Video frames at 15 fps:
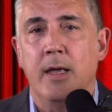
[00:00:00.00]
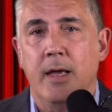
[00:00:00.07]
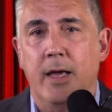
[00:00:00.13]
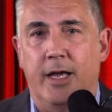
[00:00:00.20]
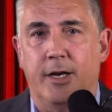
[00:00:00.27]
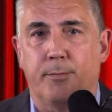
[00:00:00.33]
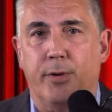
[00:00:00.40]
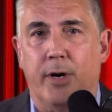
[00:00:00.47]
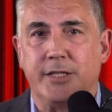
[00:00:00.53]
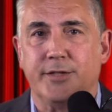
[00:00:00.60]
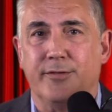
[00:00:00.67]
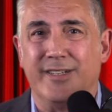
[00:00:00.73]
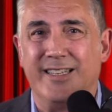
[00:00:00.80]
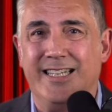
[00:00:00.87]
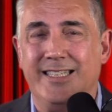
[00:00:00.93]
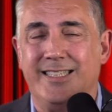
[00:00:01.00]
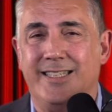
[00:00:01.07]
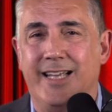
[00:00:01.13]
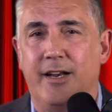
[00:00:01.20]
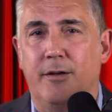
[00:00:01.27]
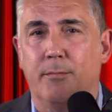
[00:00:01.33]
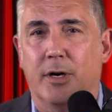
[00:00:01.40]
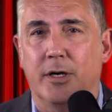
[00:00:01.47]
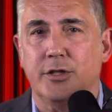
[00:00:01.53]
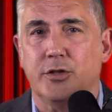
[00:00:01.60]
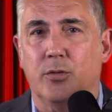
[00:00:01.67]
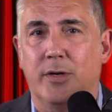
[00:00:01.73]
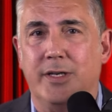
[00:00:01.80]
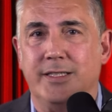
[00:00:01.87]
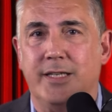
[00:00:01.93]
In a press release dated March
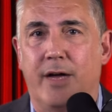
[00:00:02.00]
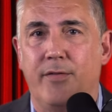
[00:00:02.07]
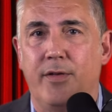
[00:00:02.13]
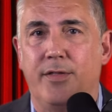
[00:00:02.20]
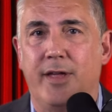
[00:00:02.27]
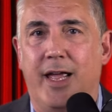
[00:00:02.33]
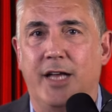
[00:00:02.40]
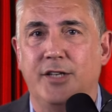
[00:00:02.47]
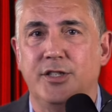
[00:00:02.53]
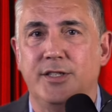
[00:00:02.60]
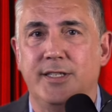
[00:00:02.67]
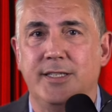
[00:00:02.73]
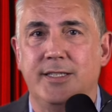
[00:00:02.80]
27th, the agency